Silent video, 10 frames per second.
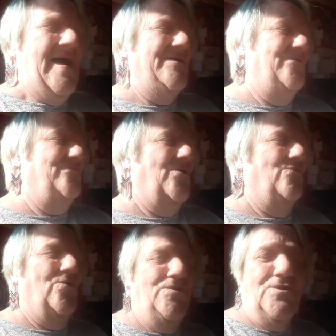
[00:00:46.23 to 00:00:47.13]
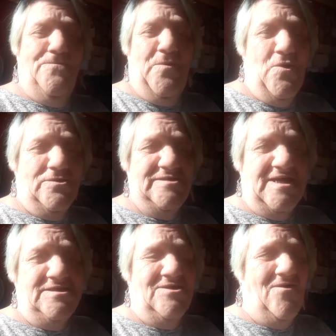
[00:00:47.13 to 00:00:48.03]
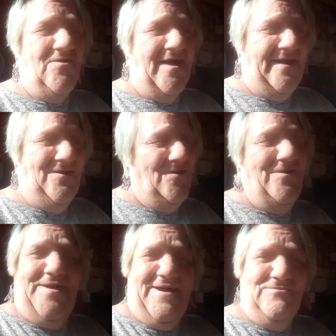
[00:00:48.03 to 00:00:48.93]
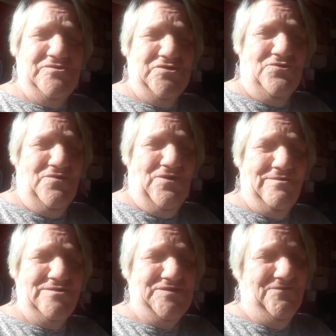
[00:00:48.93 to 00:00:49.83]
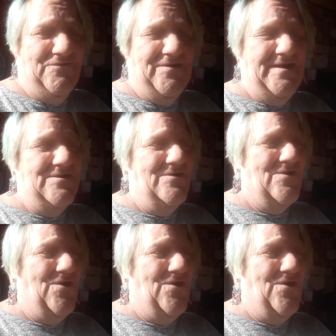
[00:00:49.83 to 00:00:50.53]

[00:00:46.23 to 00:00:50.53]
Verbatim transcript: I don't know what you can put on TikTok. I haven't learned how to do a lot of stuff on it yet.